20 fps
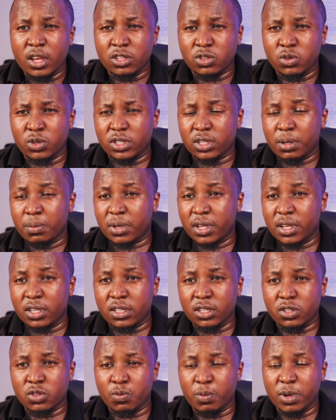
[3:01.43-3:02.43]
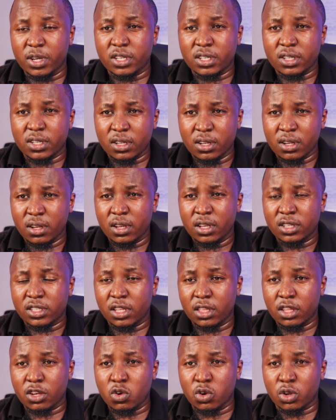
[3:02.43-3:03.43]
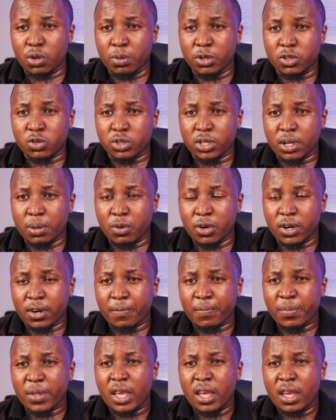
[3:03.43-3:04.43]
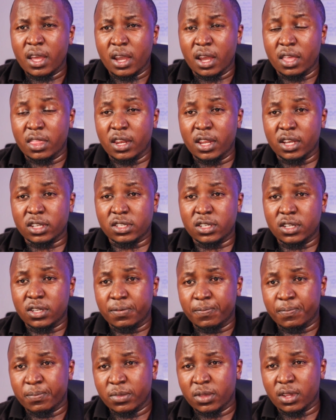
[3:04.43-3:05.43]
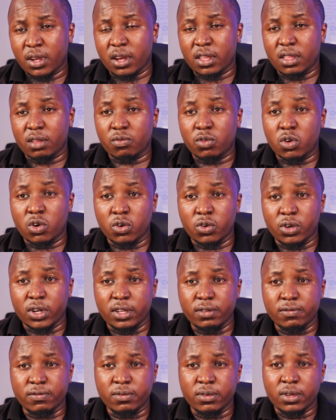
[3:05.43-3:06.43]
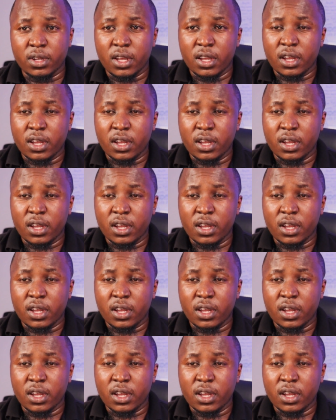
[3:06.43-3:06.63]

So in some cases, you might send the documents to someone, and the next day, they've gone on leave,